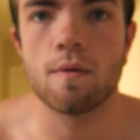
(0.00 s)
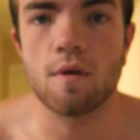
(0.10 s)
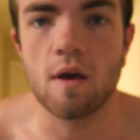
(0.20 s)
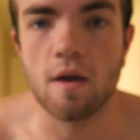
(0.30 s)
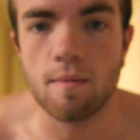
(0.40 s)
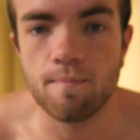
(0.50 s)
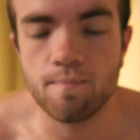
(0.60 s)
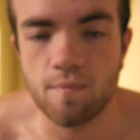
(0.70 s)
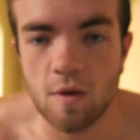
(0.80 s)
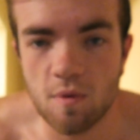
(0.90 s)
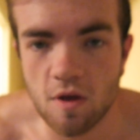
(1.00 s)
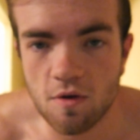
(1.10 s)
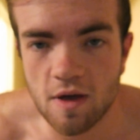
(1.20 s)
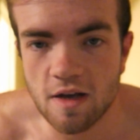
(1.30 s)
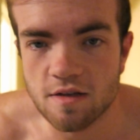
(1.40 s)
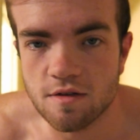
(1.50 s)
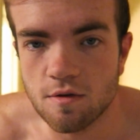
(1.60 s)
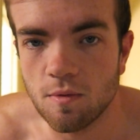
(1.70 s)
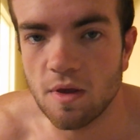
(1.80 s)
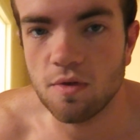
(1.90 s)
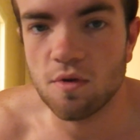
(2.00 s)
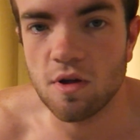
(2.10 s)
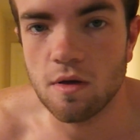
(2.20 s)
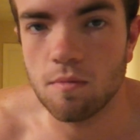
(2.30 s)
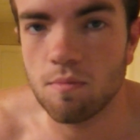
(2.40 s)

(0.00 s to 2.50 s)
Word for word: Okay, here we go guys, week three,